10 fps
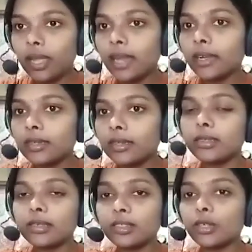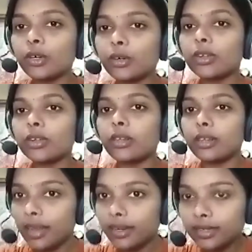and this is the
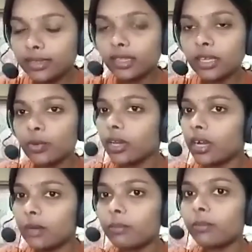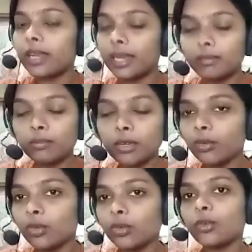last thing we have left
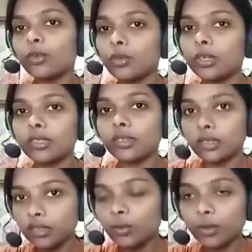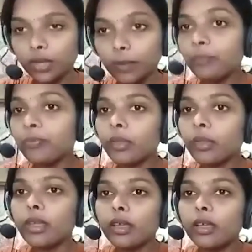out to discuss. Okay,
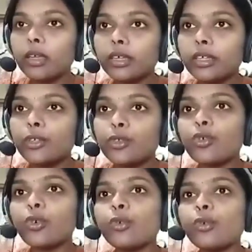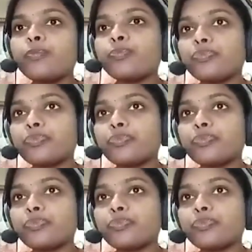so